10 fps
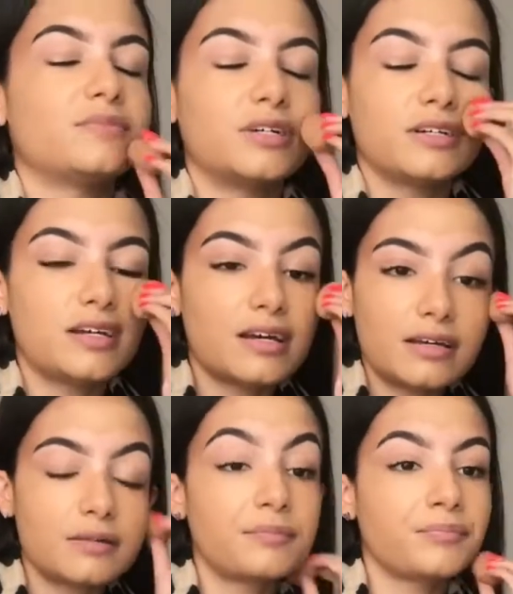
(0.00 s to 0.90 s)
I'm like,
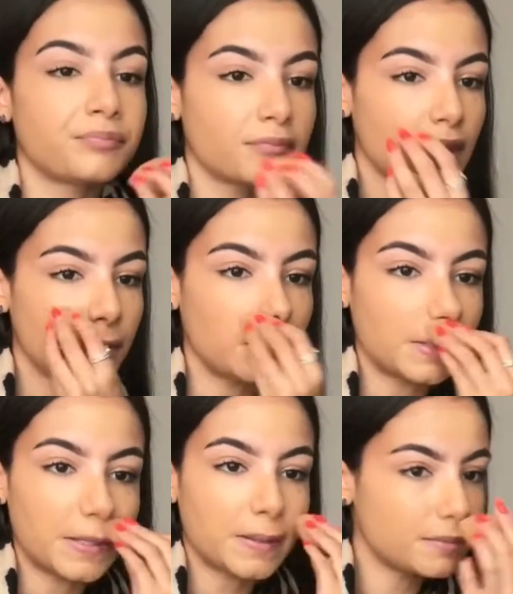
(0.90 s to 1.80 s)
yeah. When
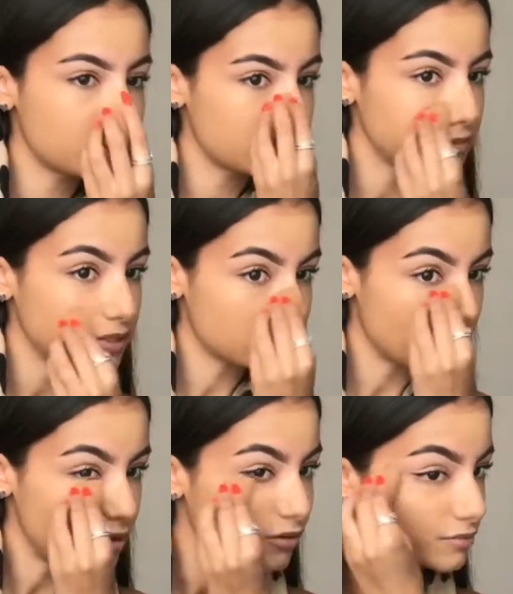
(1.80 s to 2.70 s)
it comes to
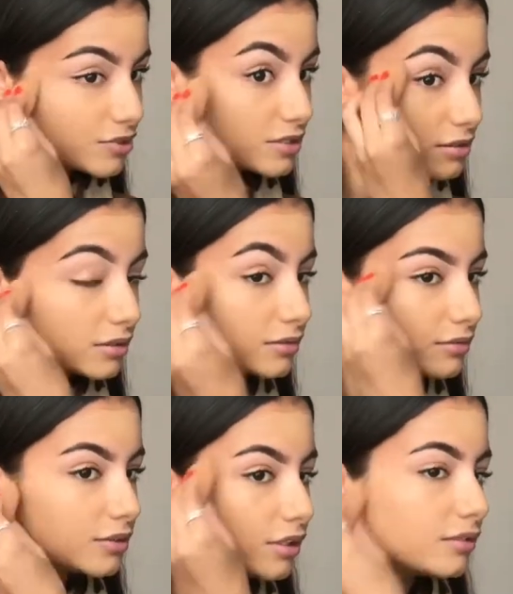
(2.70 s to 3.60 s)
mascara, I'm just like,
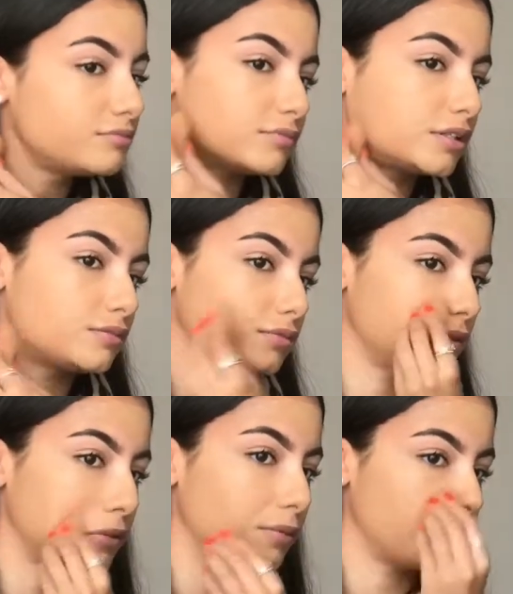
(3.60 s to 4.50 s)
no, I don't want
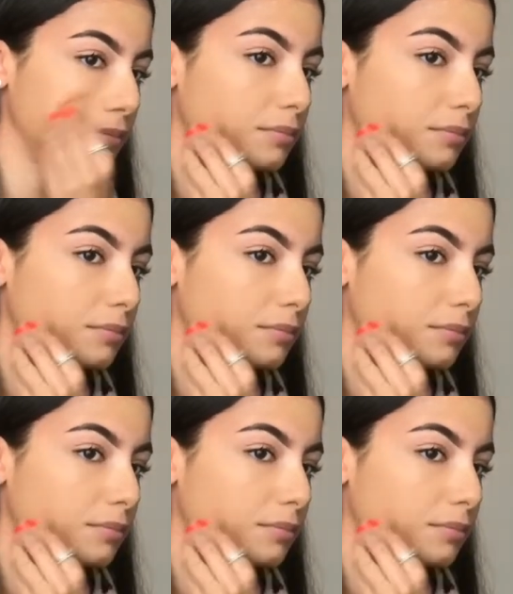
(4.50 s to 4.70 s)
to do it.